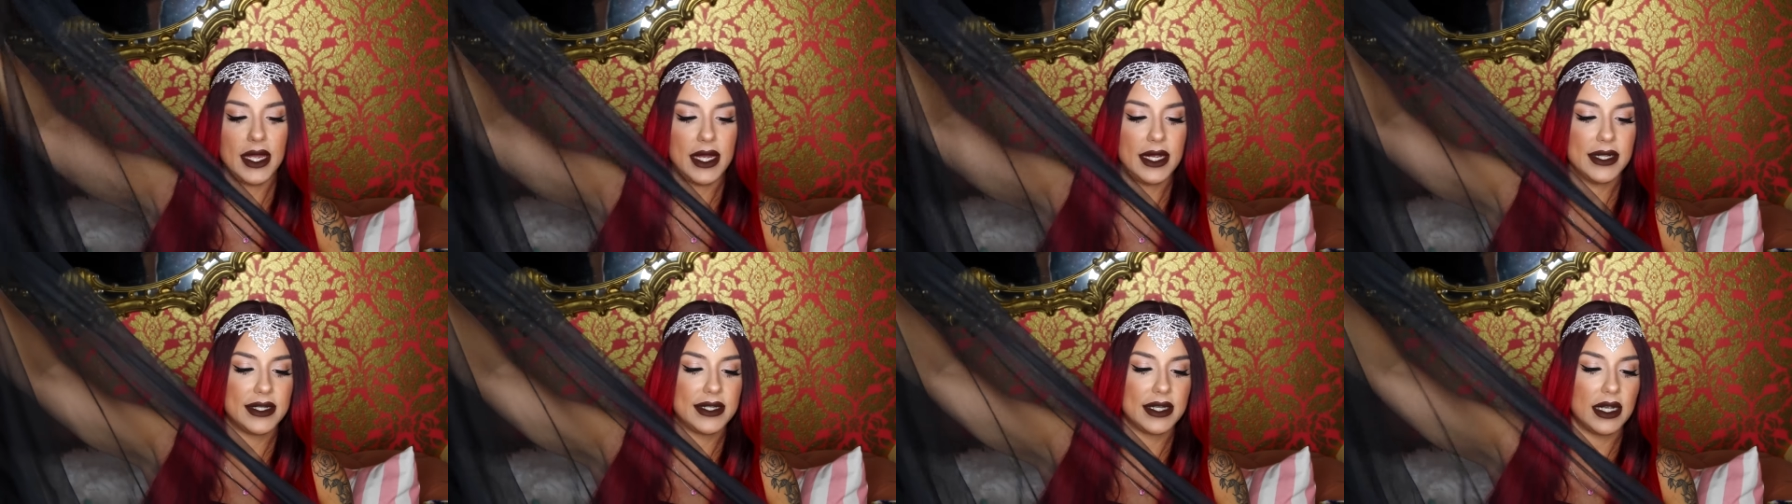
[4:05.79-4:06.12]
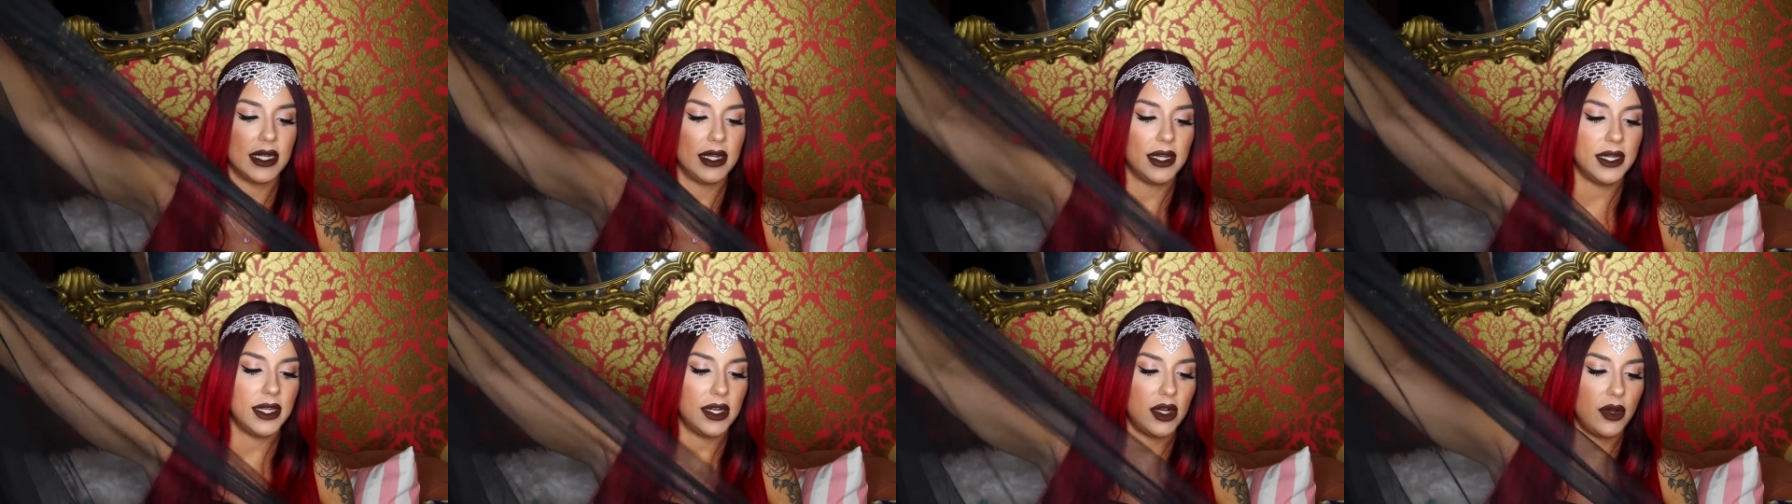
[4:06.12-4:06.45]
it's
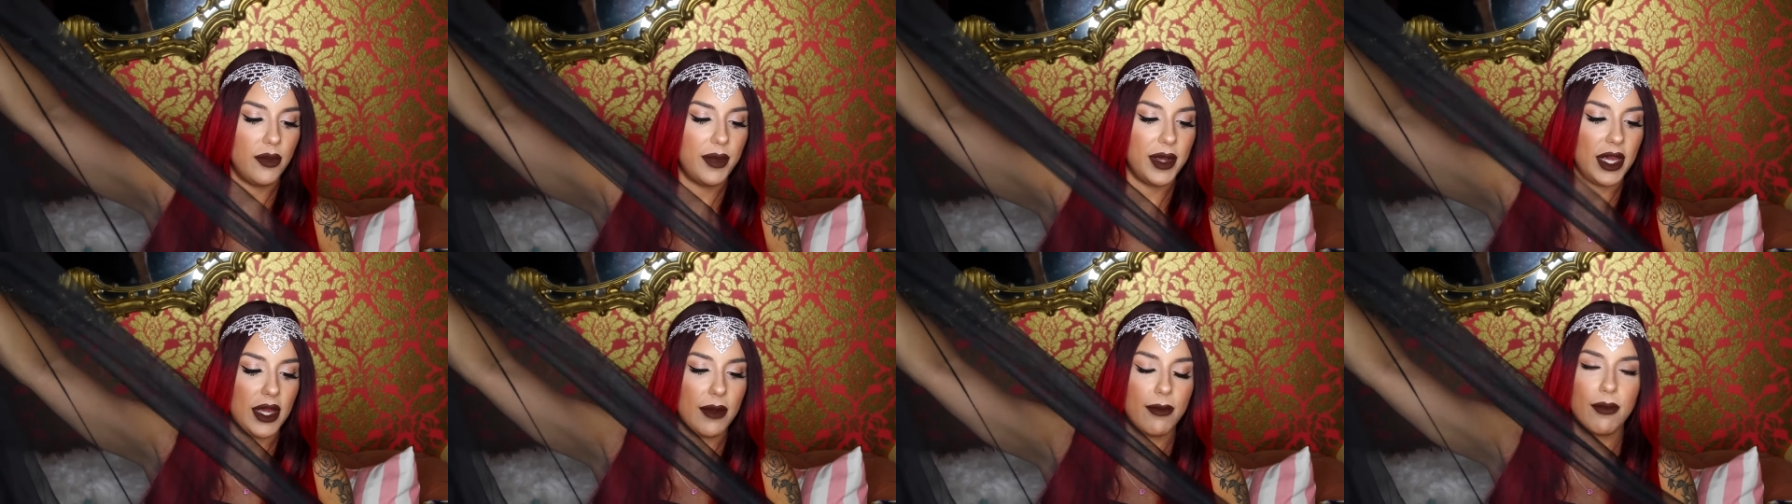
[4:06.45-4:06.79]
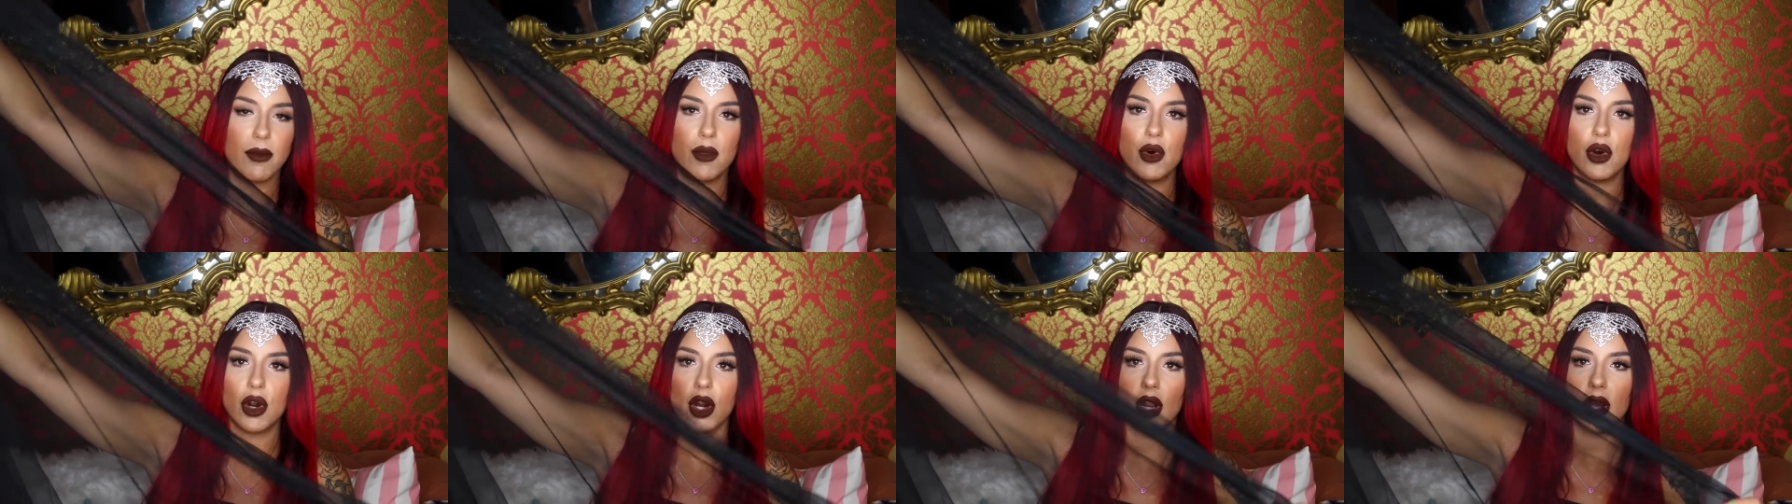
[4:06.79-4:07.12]
a little bit
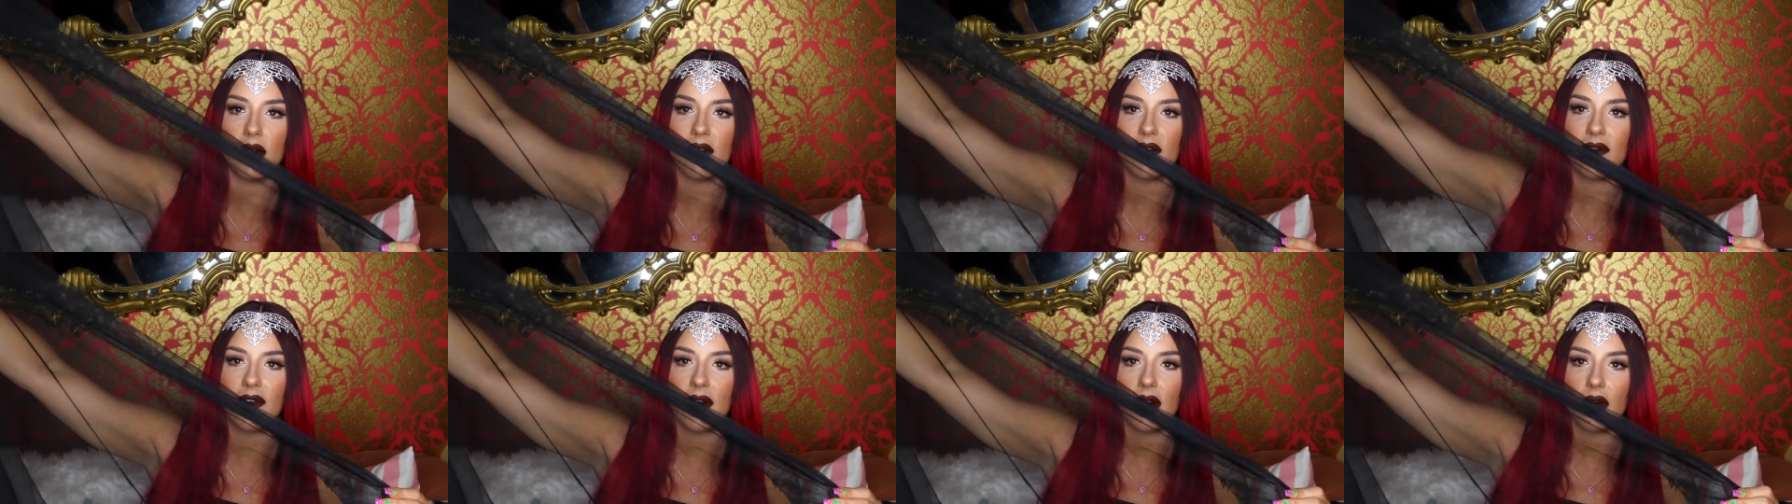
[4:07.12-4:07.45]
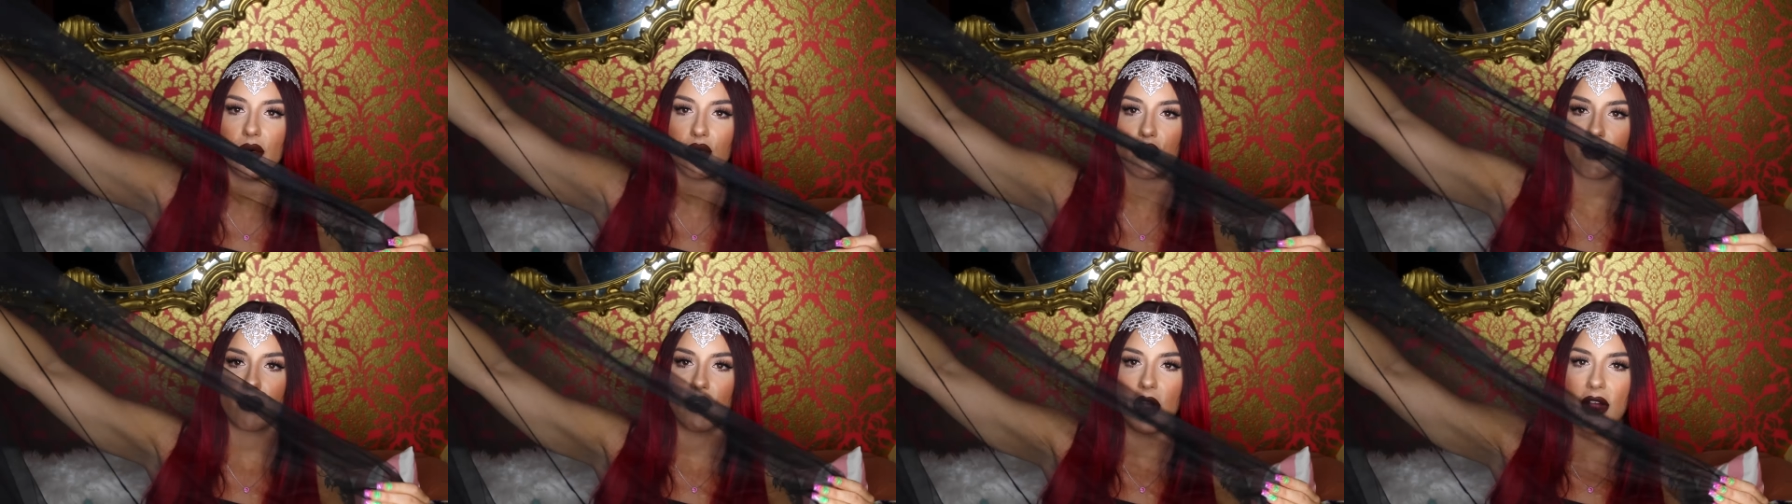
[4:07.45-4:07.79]
more of
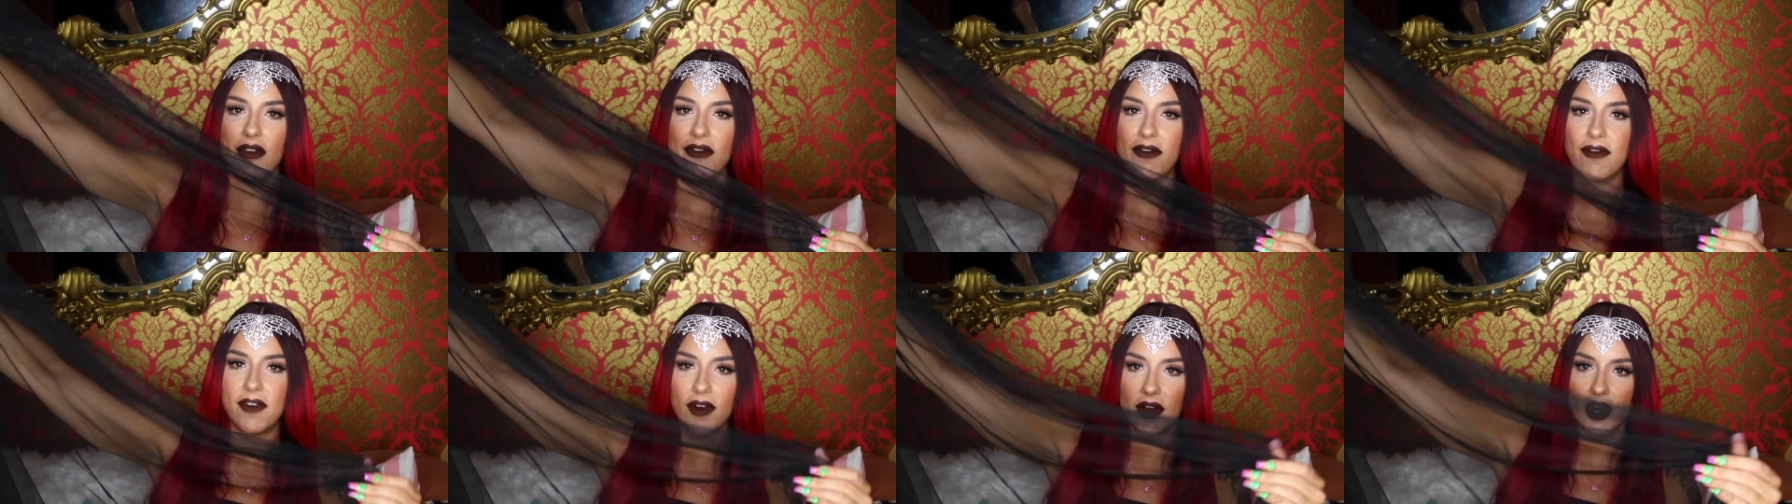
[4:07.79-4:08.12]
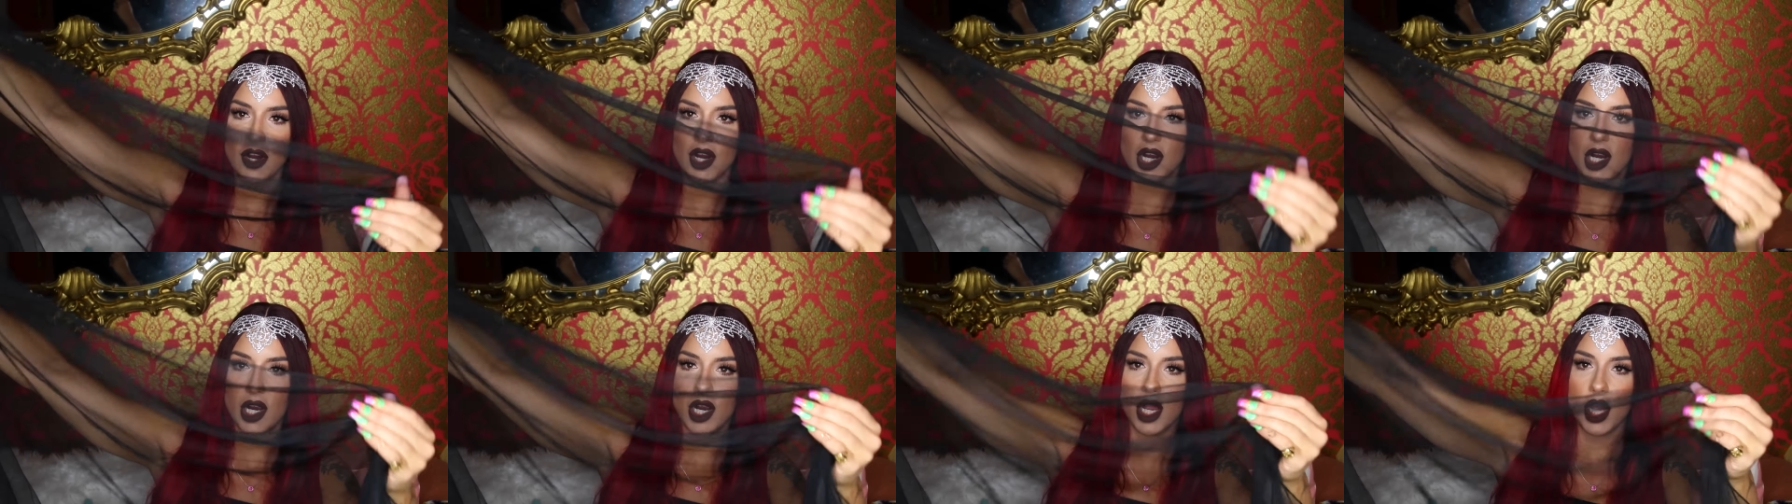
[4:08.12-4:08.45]
a
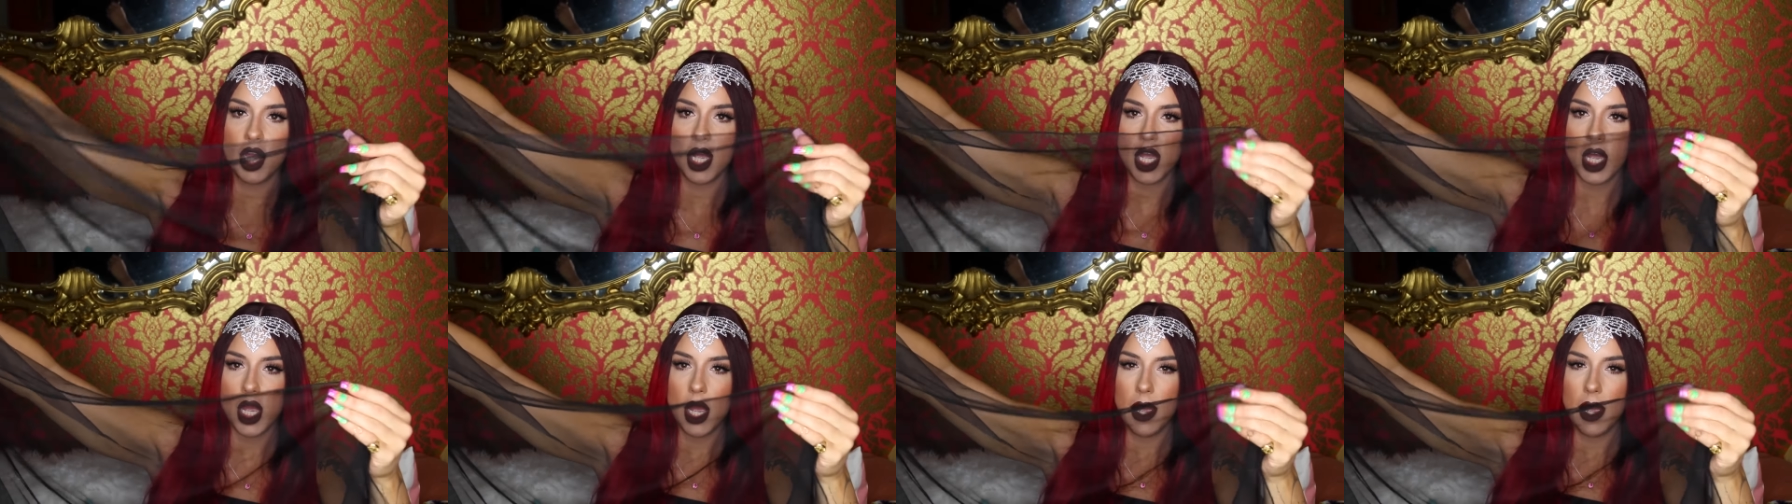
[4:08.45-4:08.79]
rougher